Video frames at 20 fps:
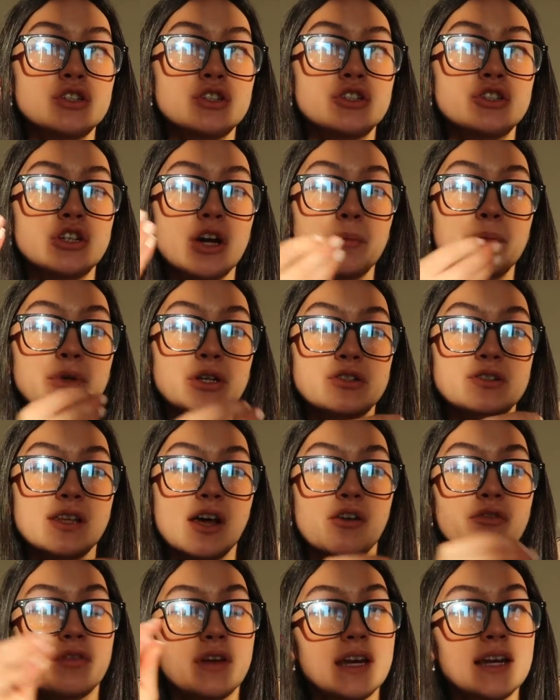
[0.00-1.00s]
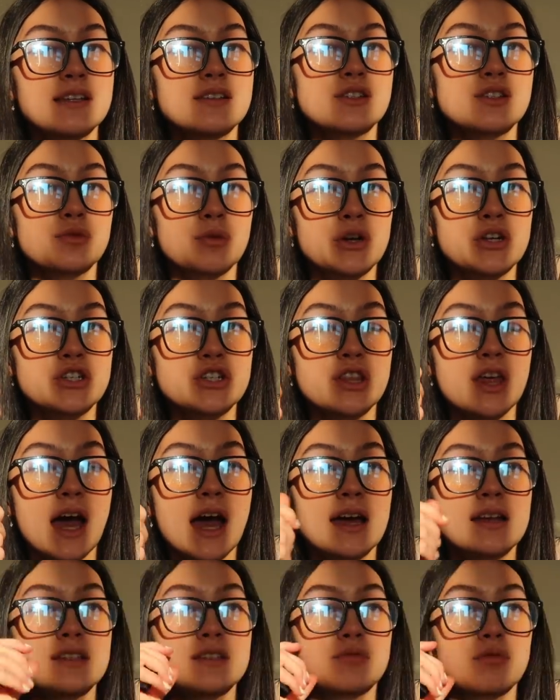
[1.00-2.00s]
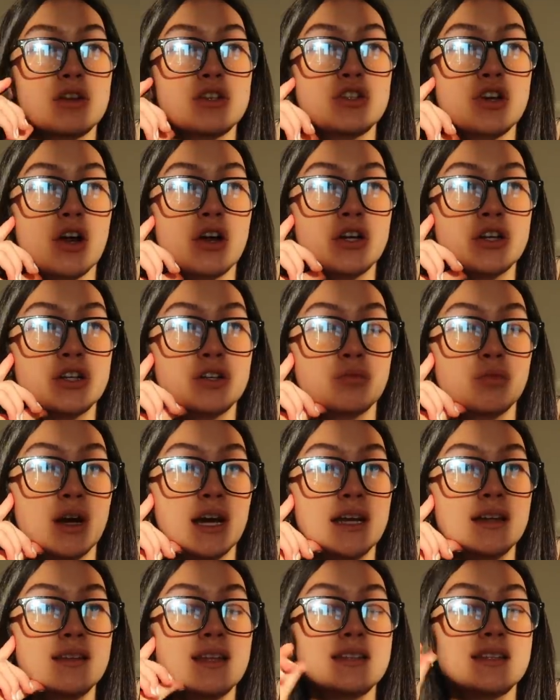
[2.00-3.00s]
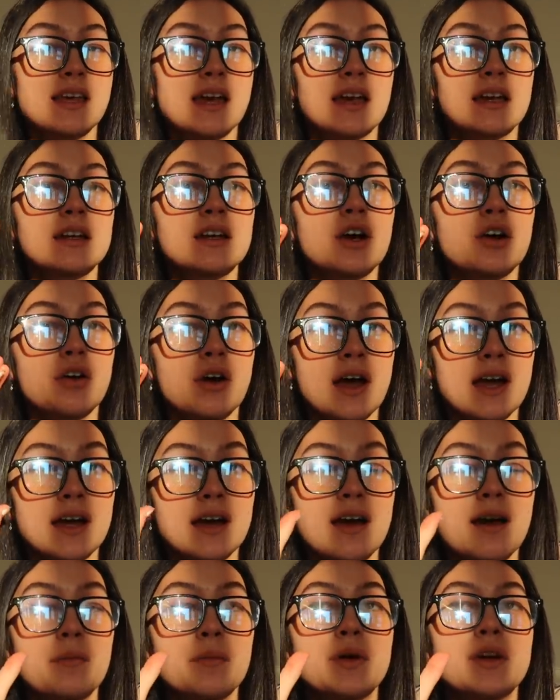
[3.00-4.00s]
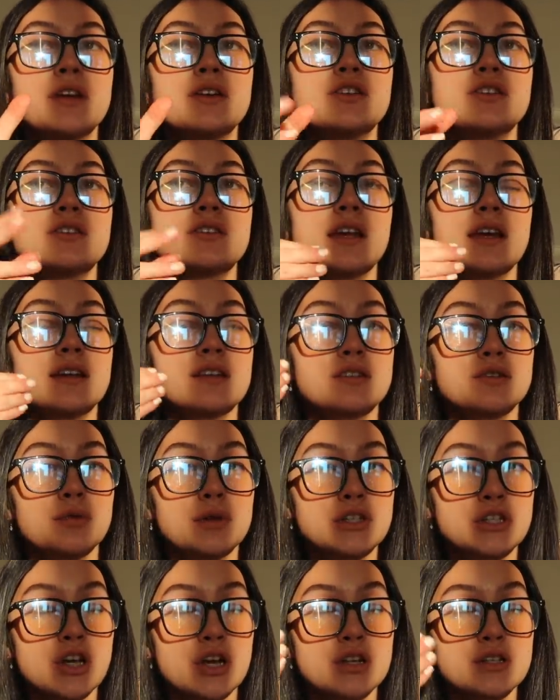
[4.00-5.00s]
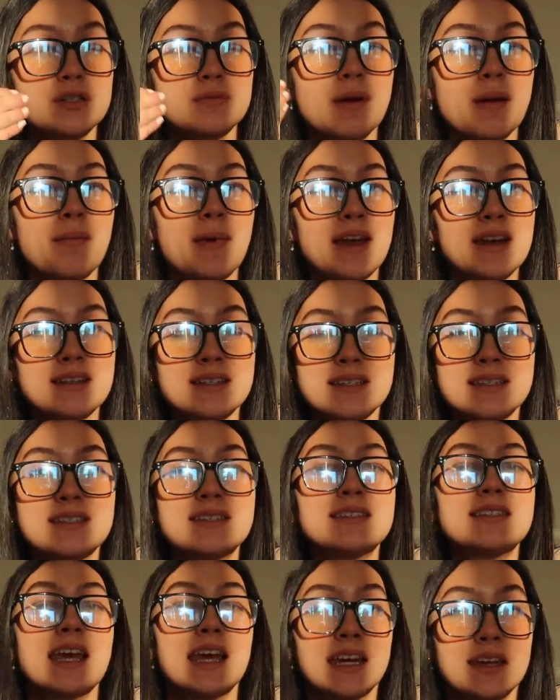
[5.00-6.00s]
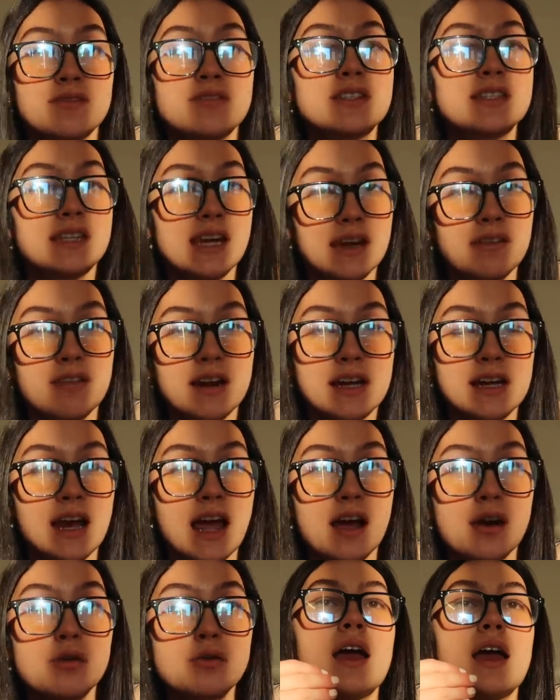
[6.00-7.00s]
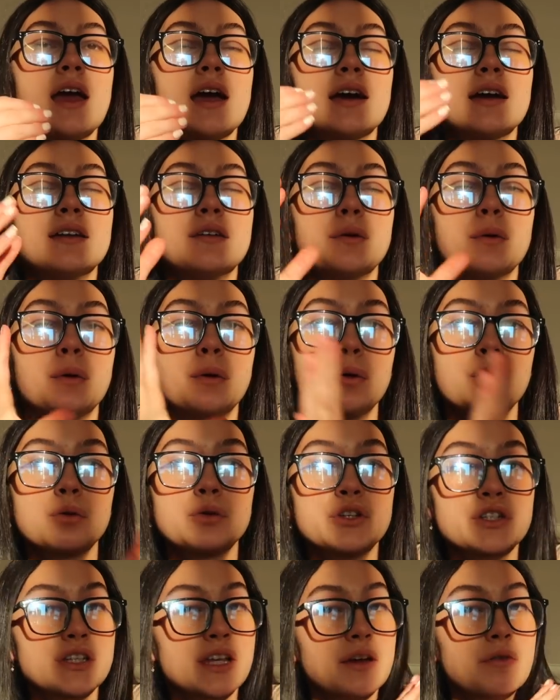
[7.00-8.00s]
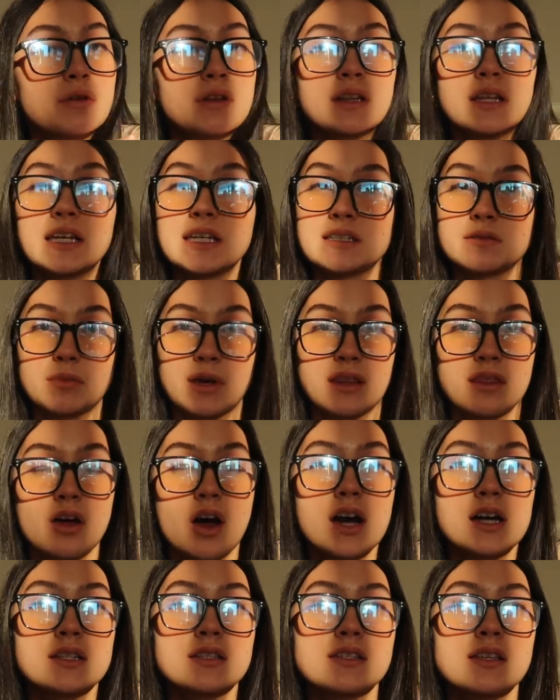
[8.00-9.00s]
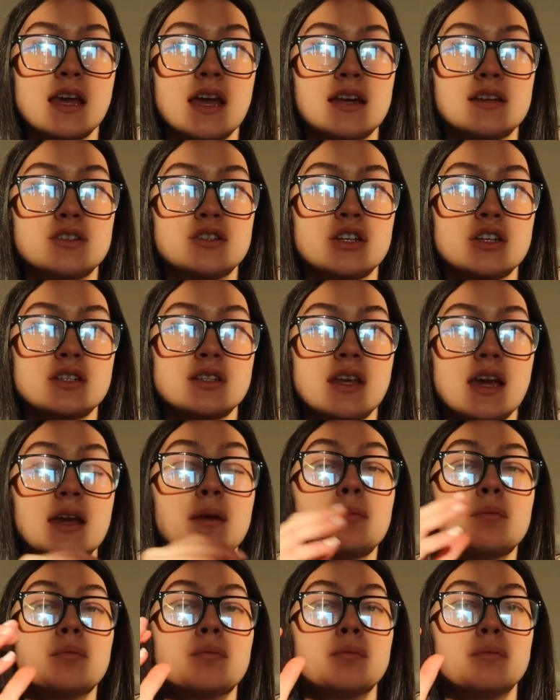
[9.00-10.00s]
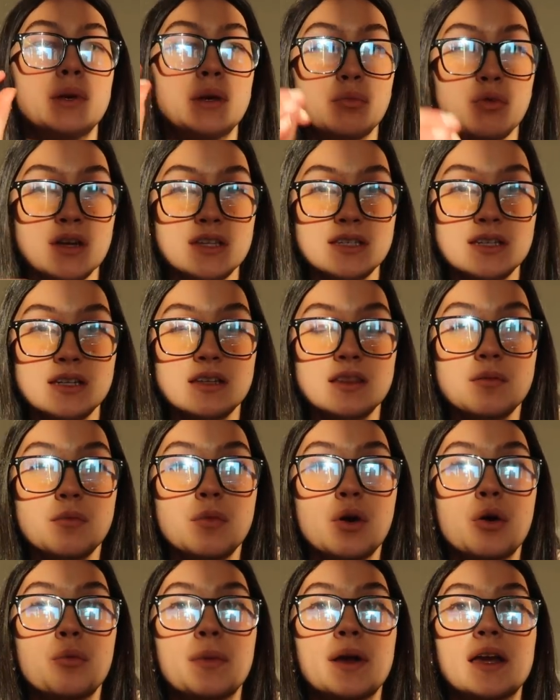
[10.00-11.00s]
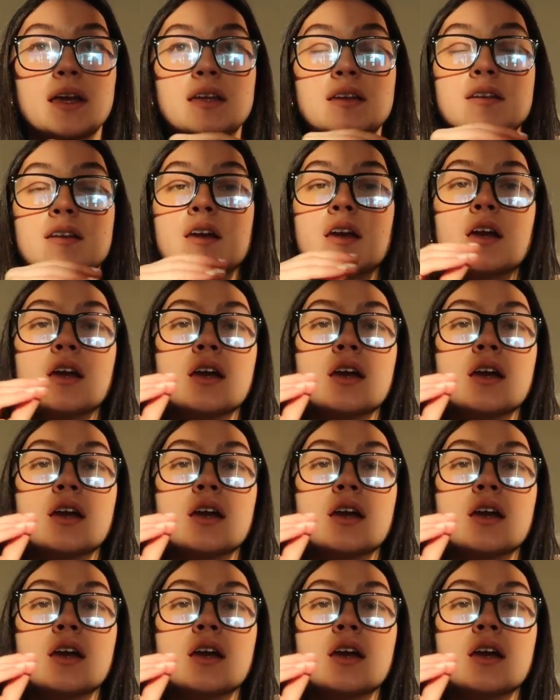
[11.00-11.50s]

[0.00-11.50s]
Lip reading: jump yourself in and switch that switch on in your brain that's like, okay, I'm gonna just like switch on to my meditative state right now and just like release my thoughts and just like be present in the moment.